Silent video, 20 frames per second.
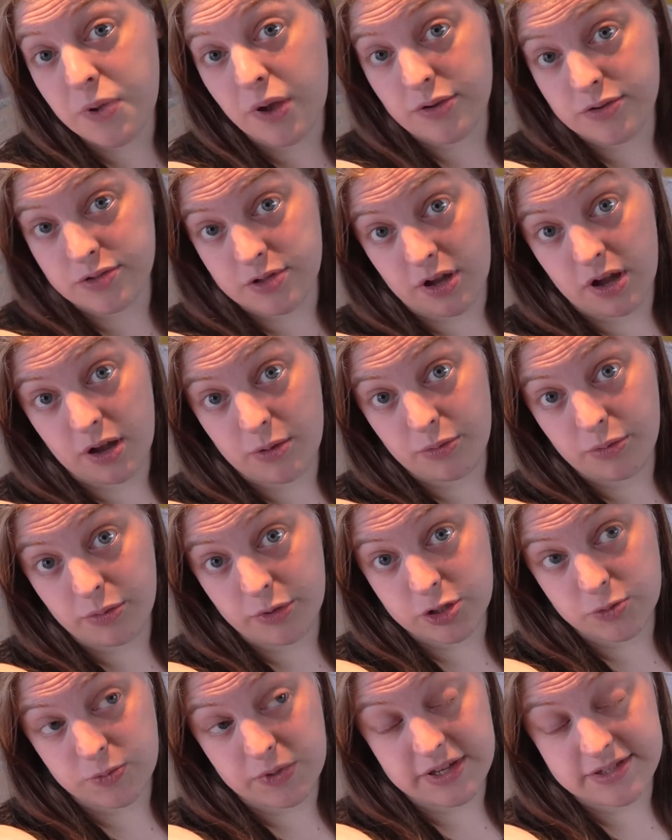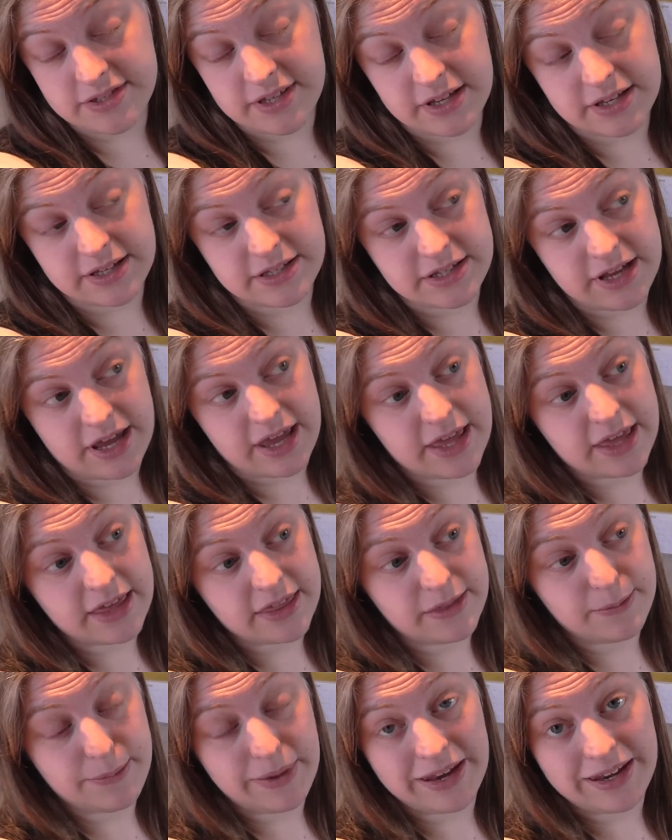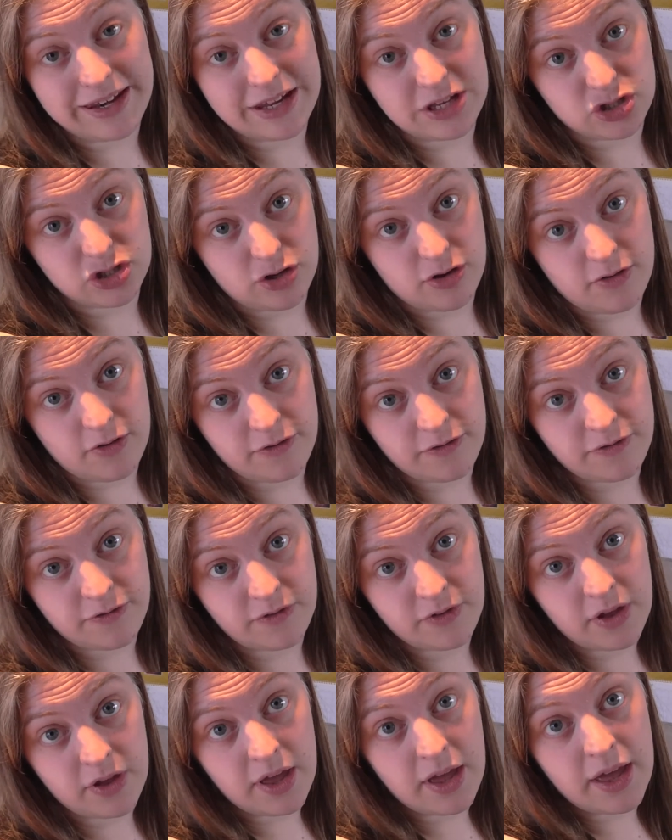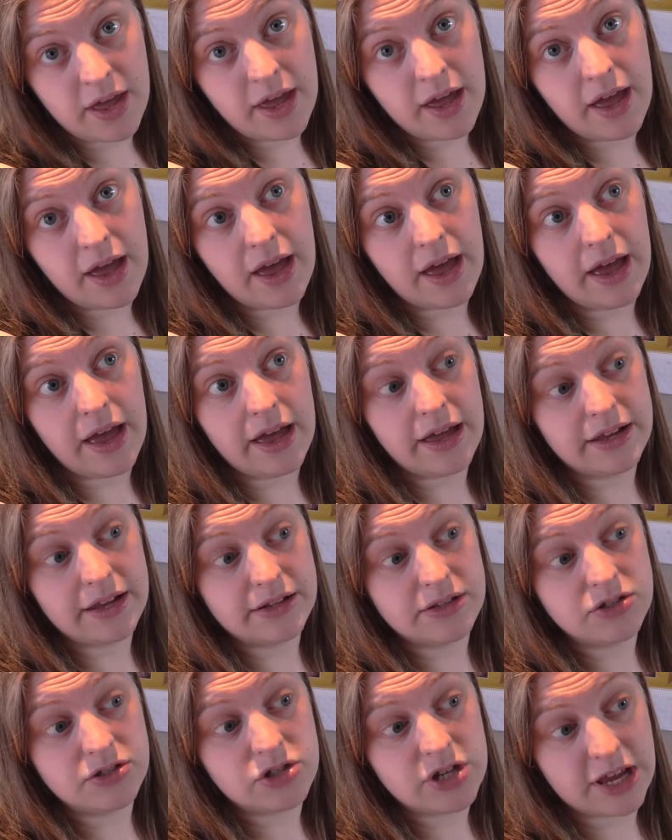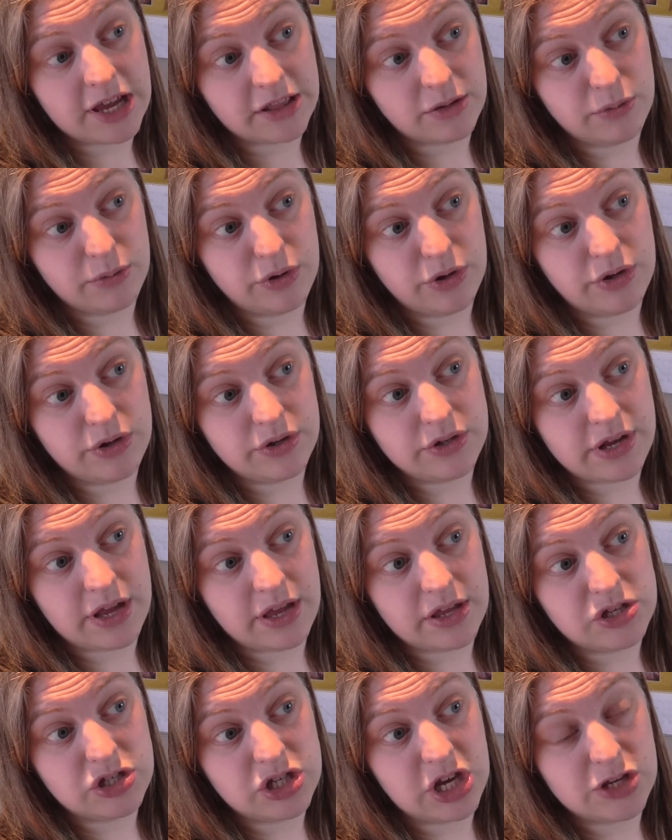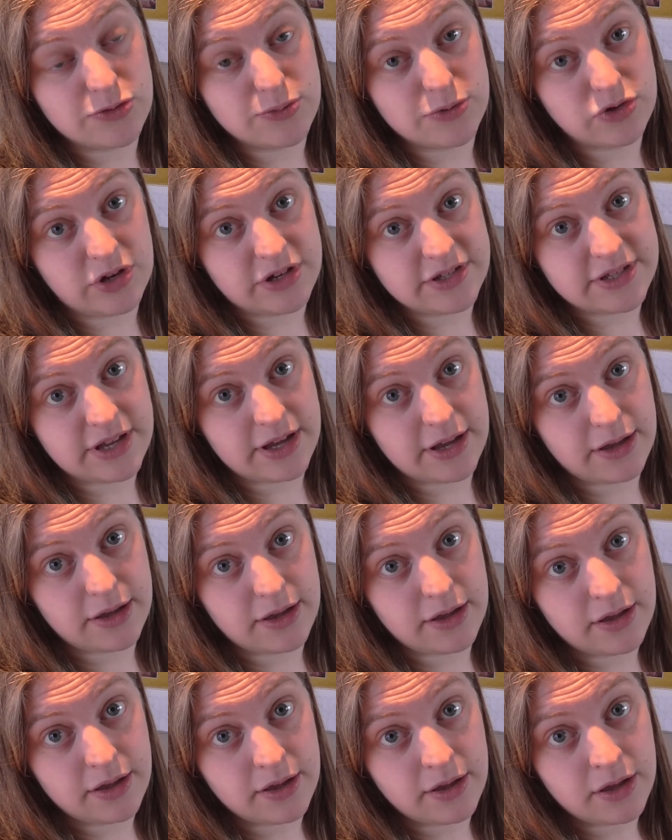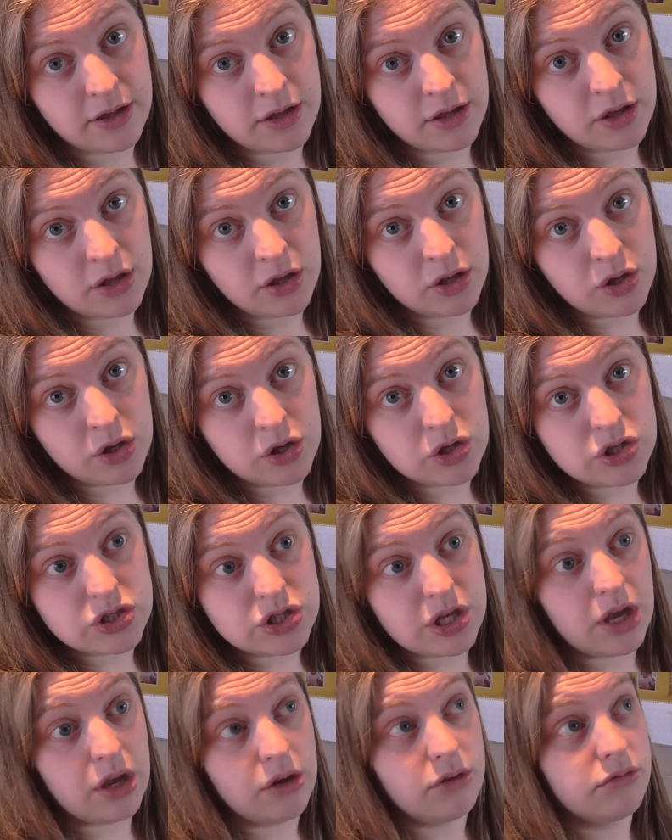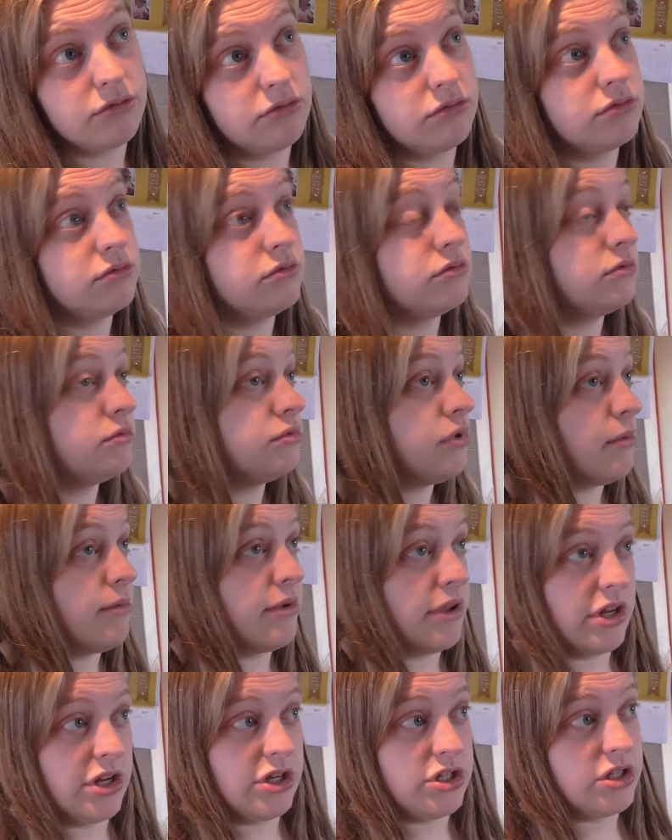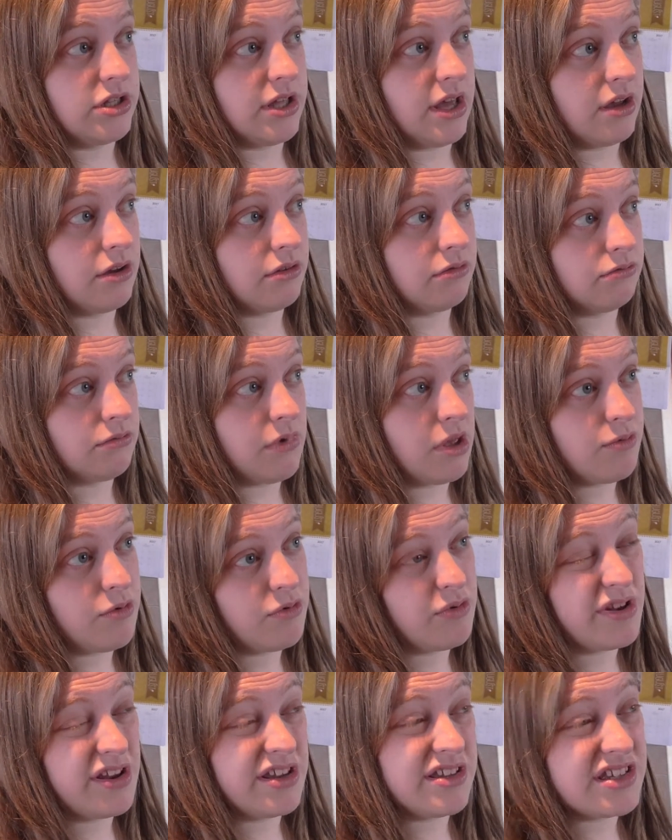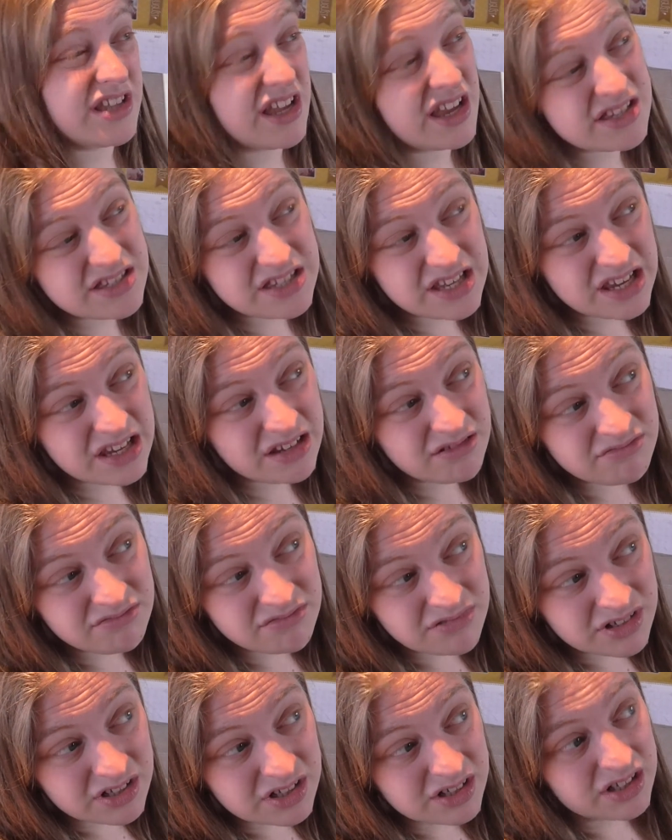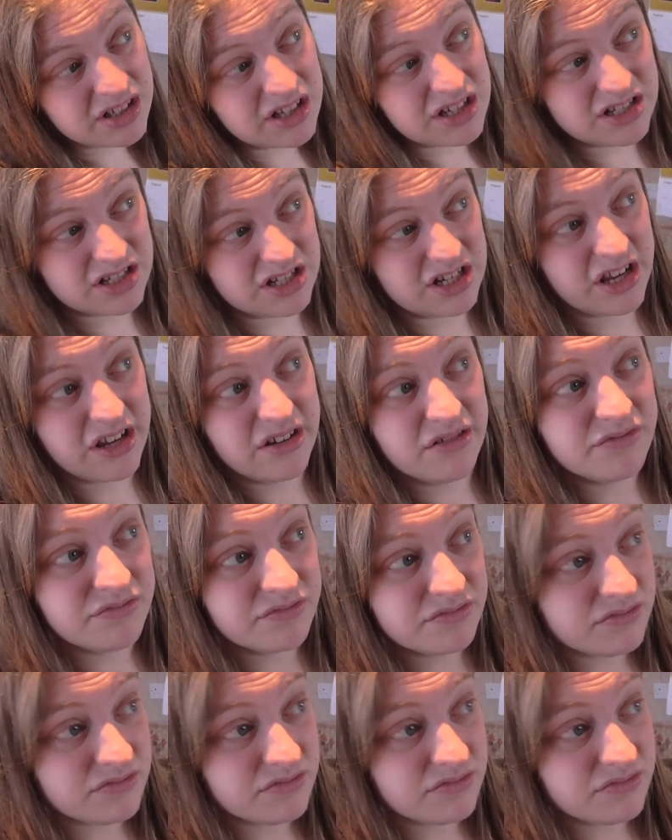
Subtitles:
post-op, which means I can take the bandage off and check the wound and change my dressing. So probably going to do that maybe when Lizzie gets here. I don't know.